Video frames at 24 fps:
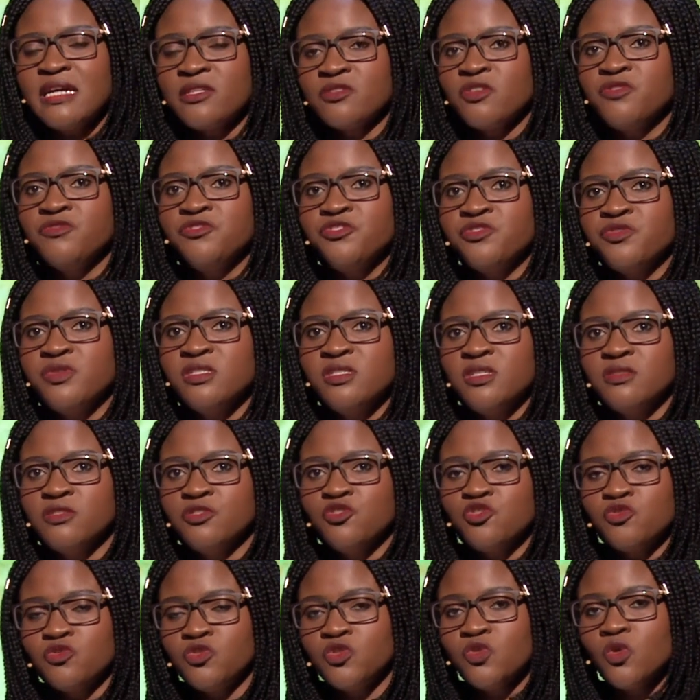act of
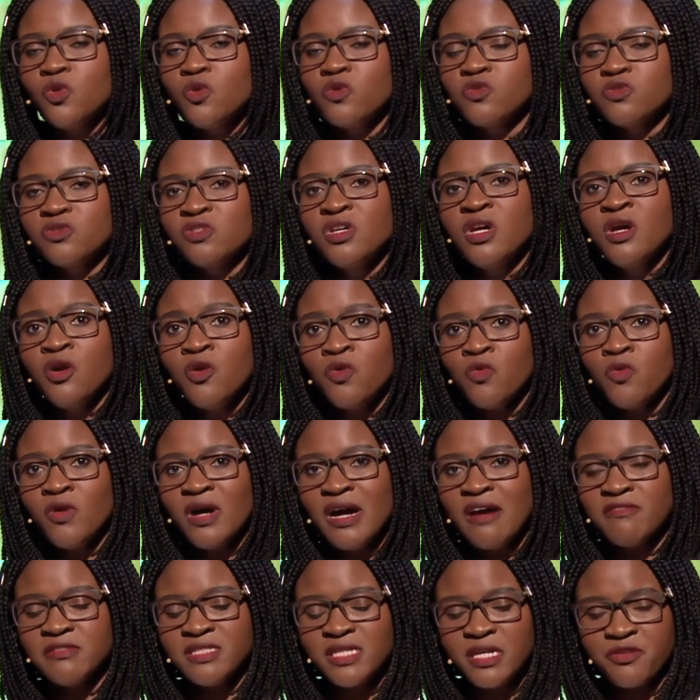treason to those who
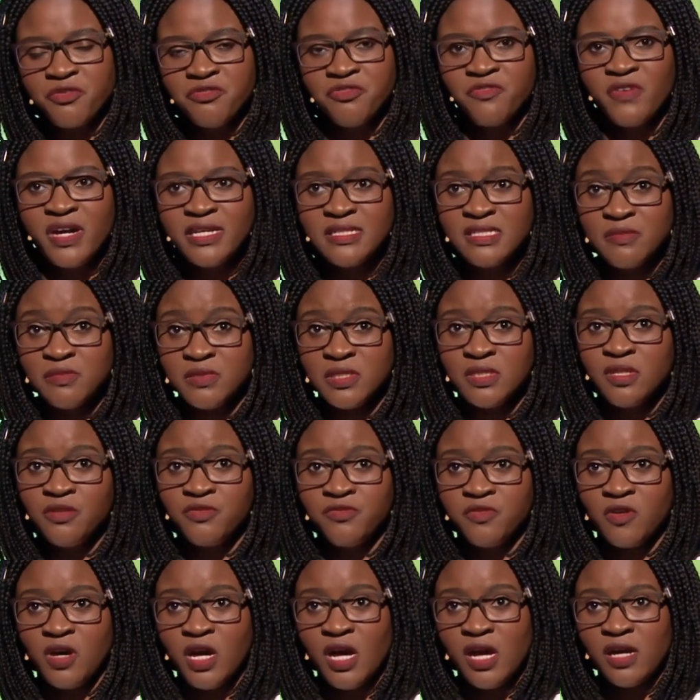have sacrificed
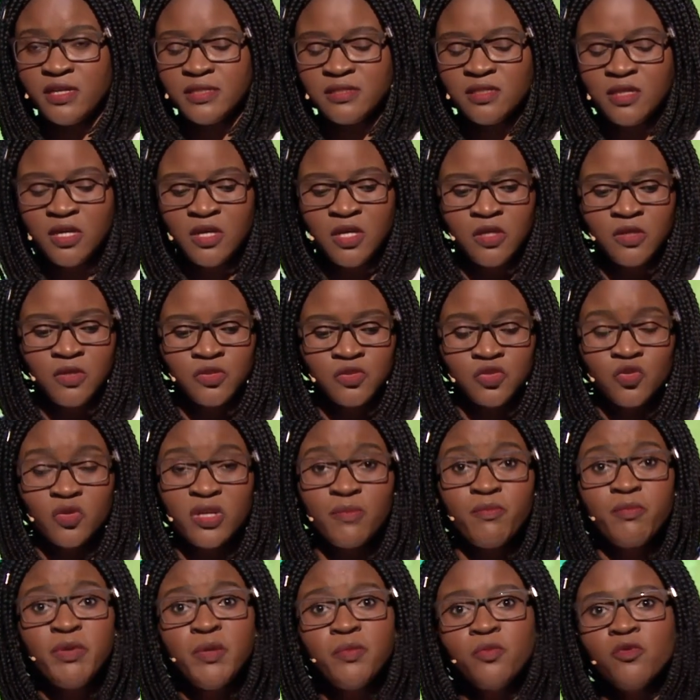themselves for us. So
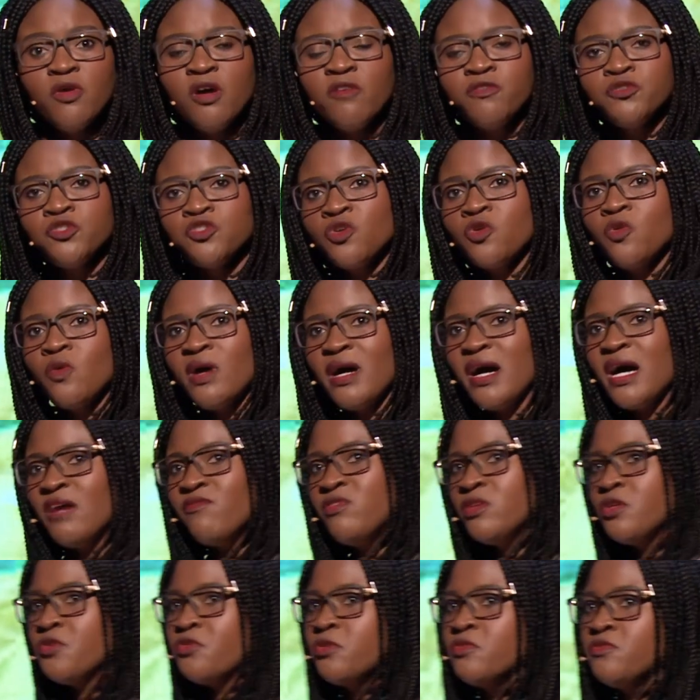the people of Togo are
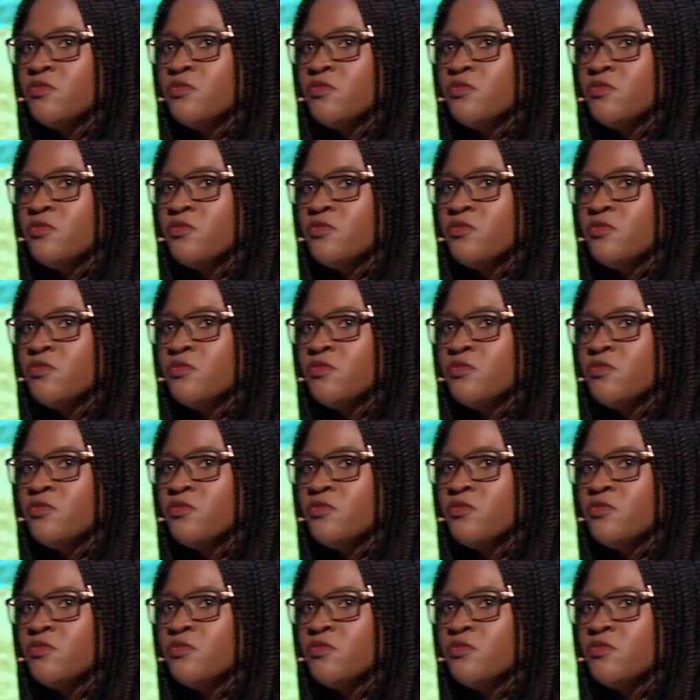having a